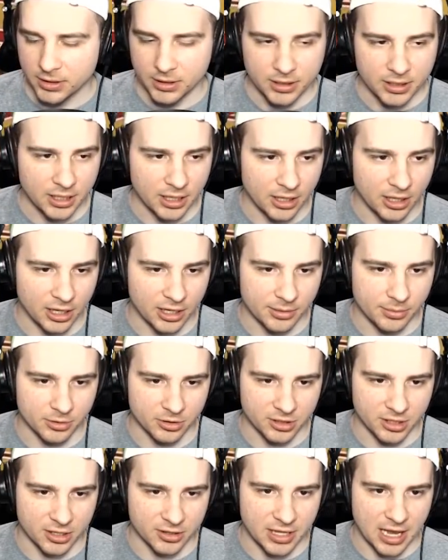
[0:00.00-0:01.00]
able
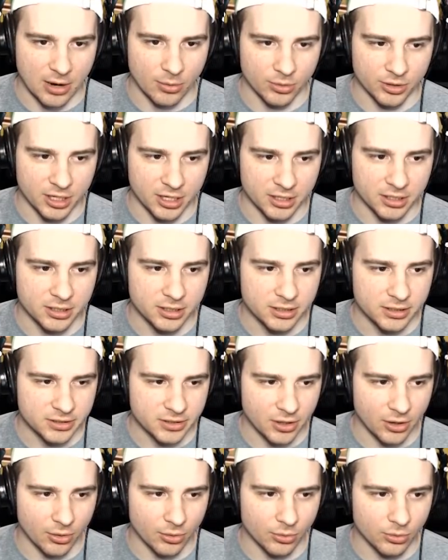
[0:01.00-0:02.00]
to get that one in.
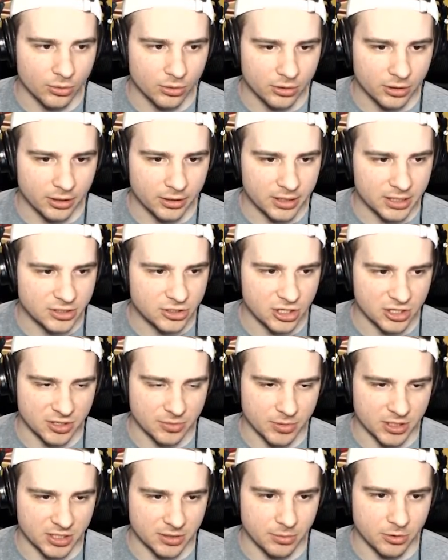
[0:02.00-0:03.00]
So this is just a
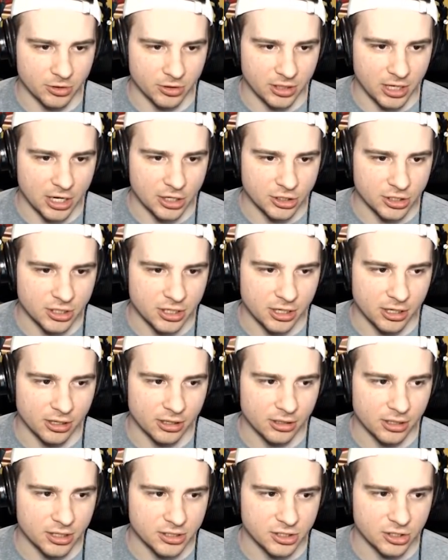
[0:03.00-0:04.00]
miscommunication
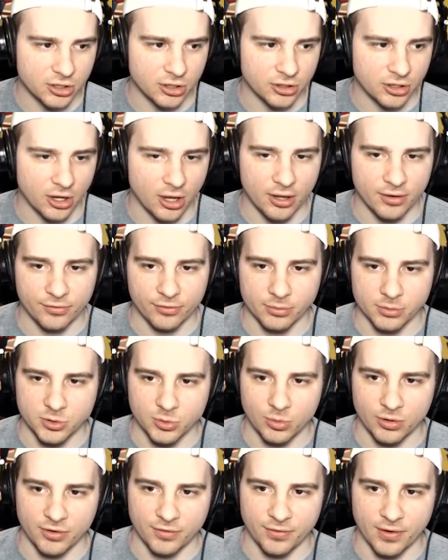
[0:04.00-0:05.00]
here. It's a good cut from
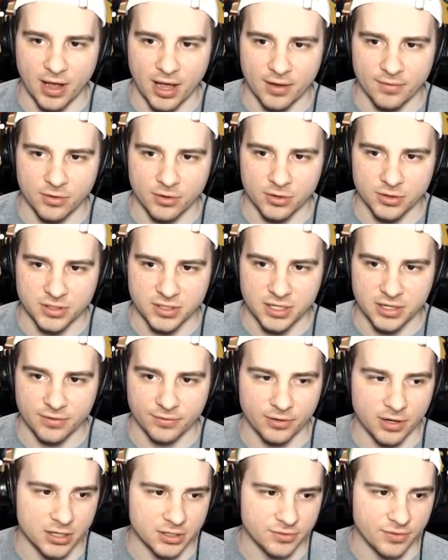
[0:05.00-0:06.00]
25. You can see
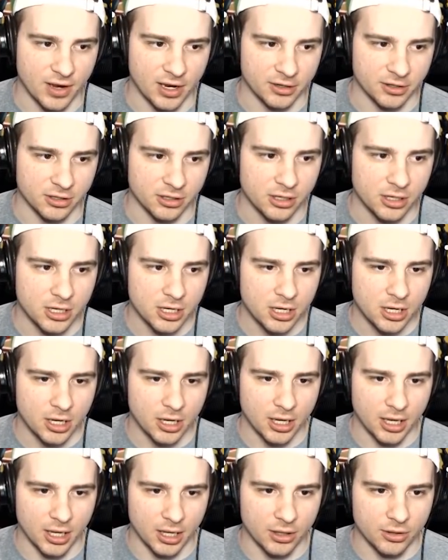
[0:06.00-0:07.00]
Franz Wagner
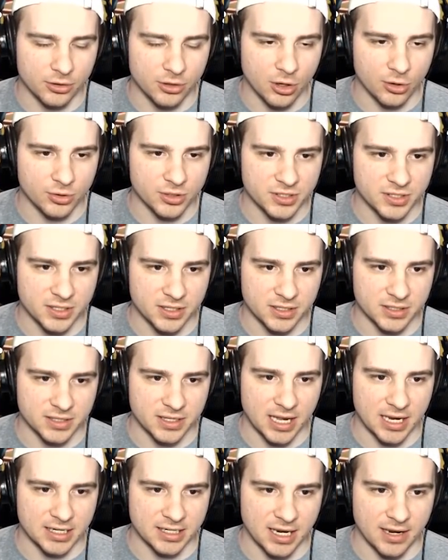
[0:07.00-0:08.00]
notices
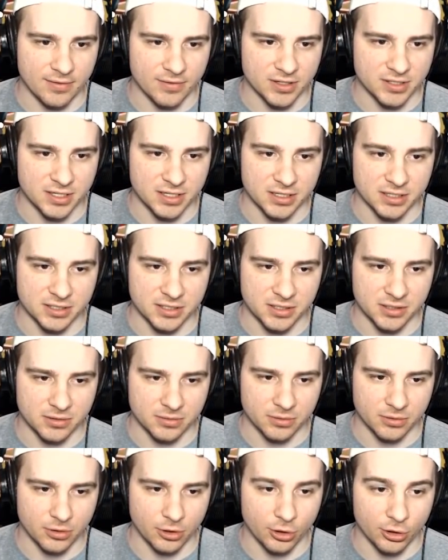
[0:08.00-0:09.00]
that Davis is
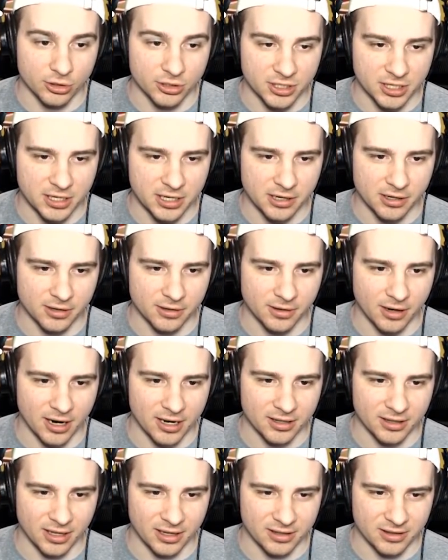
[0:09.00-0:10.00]
hurt here,
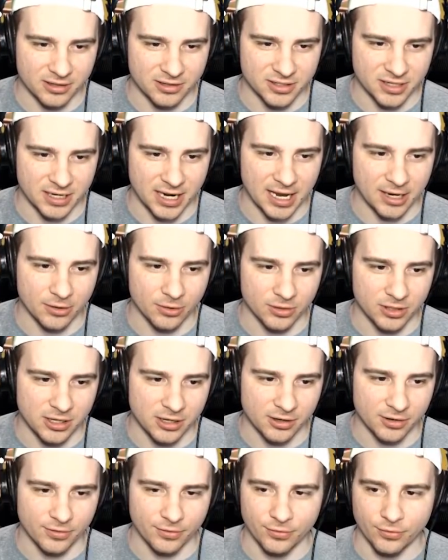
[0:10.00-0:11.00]
right? Like there's an angle
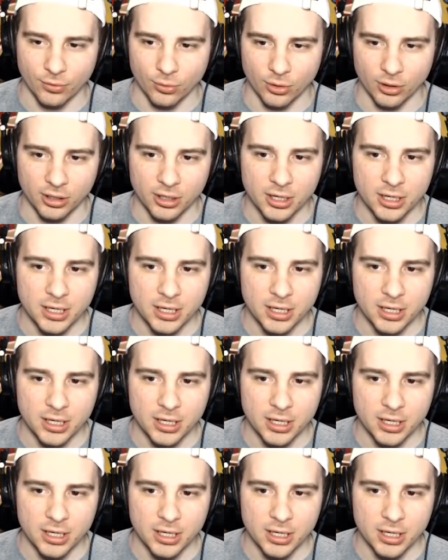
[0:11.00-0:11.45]
here for